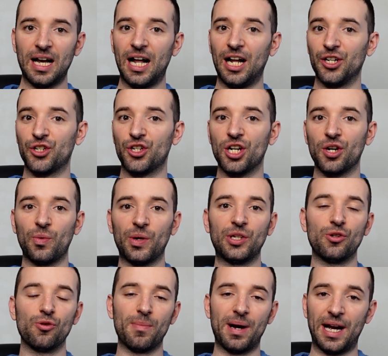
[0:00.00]
I'll share with
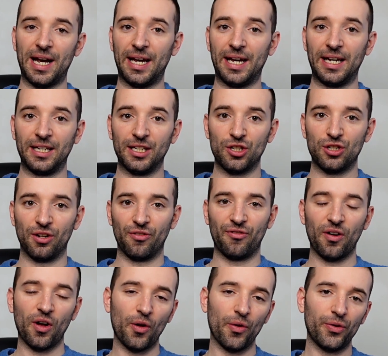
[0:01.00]
you my initial
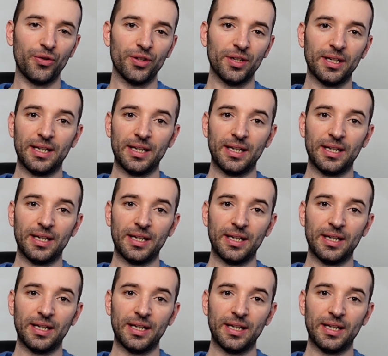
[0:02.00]
thoughts,